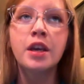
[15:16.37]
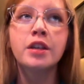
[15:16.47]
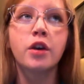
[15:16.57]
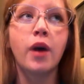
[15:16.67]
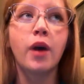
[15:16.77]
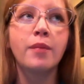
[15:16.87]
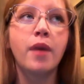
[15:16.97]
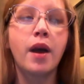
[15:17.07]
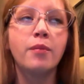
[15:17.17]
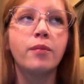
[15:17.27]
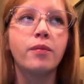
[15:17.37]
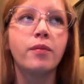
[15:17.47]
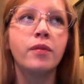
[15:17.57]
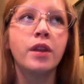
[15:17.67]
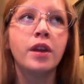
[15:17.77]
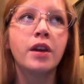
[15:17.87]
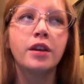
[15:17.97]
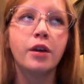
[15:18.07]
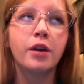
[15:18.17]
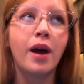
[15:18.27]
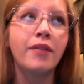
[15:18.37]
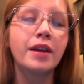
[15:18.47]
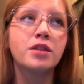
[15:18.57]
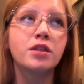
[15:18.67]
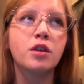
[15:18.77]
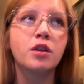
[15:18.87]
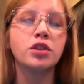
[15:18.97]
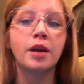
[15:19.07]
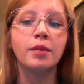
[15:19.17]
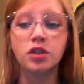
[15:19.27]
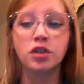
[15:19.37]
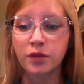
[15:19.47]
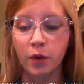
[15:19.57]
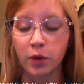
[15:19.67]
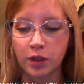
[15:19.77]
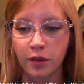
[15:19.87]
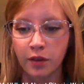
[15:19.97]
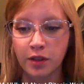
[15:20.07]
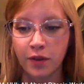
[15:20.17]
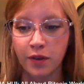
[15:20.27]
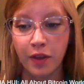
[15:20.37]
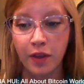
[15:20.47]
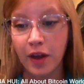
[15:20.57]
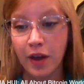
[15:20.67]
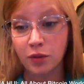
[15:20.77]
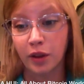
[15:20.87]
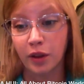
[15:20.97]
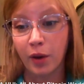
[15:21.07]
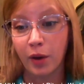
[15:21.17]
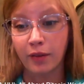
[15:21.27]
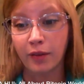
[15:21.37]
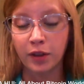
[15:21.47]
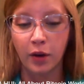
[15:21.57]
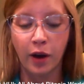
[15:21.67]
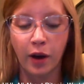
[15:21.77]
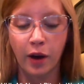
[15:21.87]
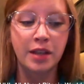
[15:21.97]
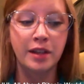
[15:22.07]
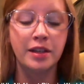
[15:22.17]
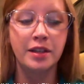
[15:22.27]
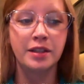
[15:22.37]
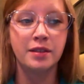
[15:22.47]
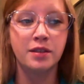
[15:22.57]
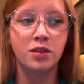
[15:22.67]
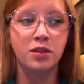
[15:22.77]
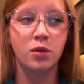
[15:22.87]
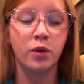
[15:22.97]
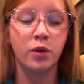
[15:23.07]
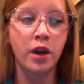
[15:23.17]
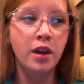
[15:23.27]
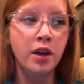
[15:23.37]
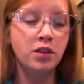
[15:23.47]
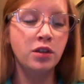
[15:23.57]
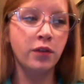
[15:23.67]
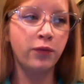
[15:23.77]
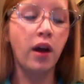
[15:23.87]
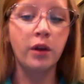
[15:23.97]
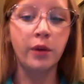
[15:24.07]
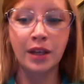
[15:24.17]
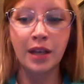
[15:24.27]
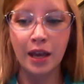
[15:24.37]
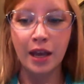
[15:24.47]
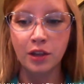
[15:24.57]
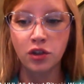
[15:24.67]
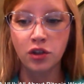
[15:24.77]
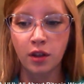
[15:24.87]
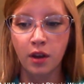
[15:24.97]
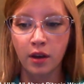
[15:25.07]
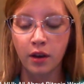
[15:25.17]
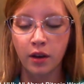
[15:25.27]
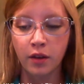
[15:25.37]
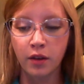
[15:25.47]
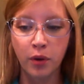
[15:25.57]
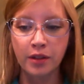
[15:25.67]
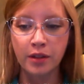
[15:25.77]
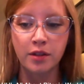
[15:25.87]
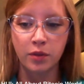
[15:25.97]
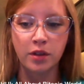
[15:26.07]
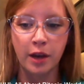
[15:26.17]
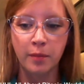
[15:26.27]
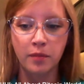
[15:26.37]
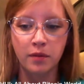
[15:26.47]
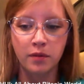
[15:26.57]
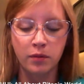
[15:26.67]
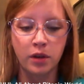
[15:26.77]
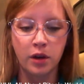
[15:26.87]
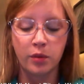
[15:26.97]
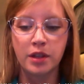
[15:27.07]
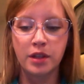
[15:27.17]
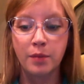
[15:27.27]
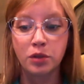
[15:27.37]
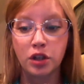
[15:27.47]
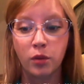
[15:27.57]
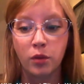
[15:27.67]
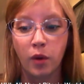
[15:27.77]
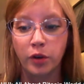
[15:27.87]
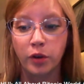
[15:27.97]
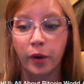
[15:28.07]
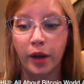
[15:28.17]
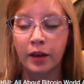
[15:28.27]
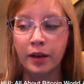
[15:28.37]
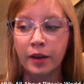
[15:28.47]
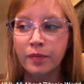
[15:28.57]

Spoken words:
So I've had so much time to just focus on this event. That's really what I'm excited to follow, engage the press's reception to what we're doing,